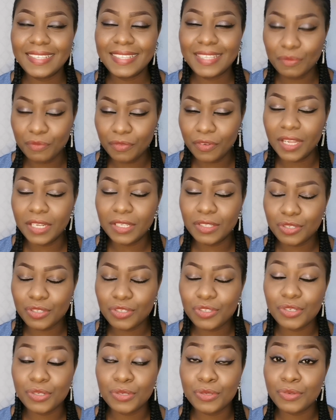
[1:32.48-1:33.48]
they value
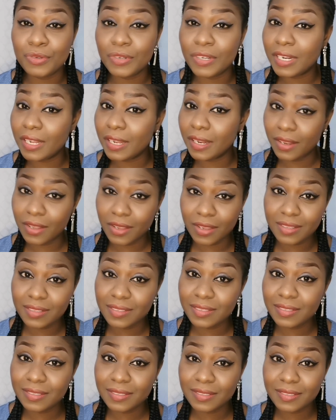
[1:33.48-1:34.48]
children a
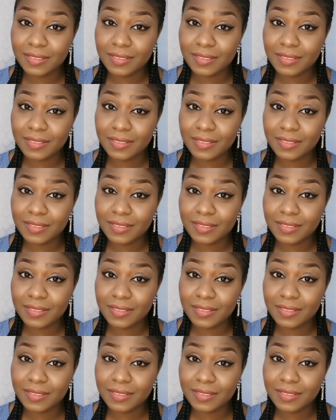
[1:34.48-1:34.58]
lot.